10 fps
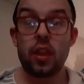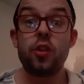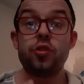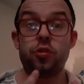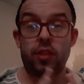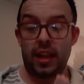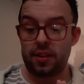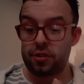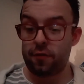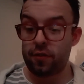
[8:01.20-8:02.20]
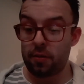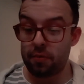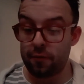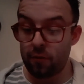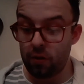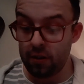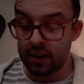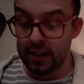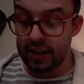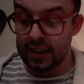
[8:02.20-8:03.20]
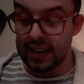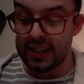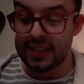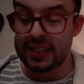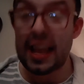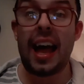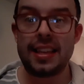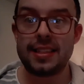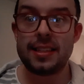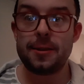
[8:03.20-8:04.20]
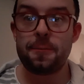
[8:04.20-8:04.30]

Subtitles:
So the answer for number 4 is sand.